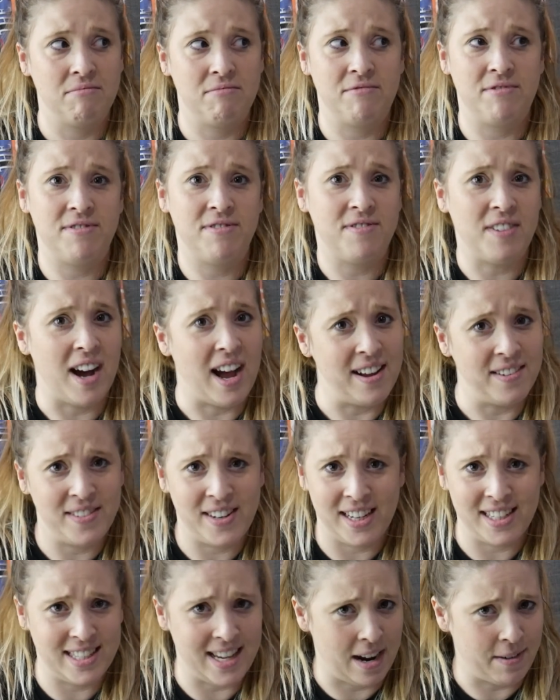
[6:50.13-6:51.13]
5
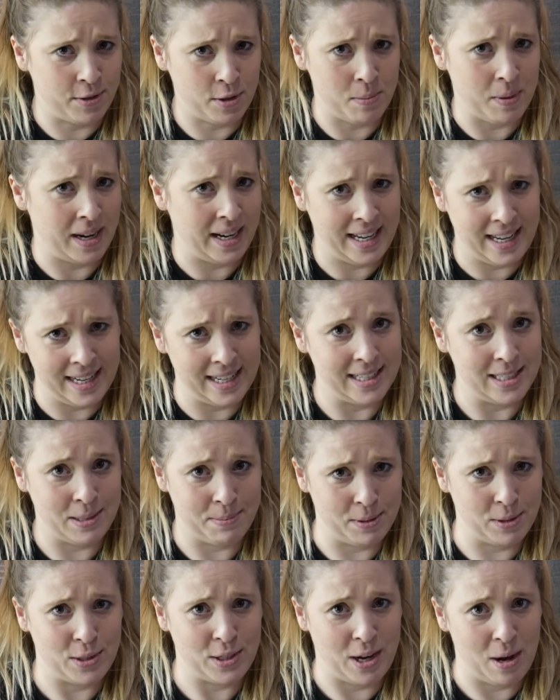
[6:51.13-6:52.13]
days after my kid is
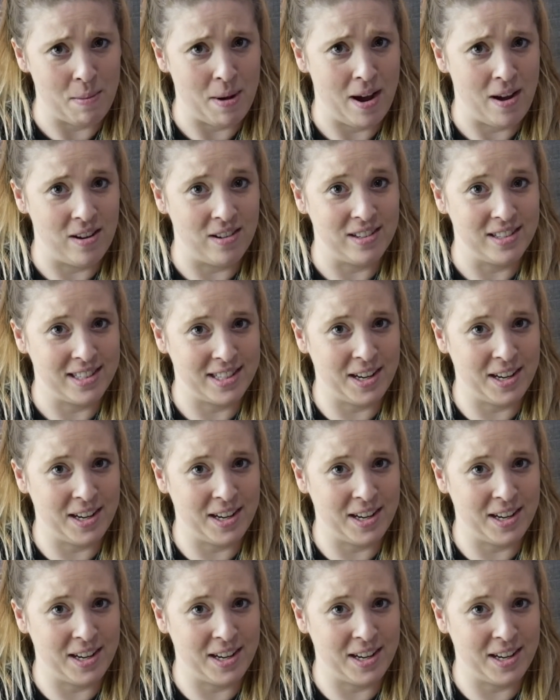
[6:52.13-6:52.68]
supposed to come out.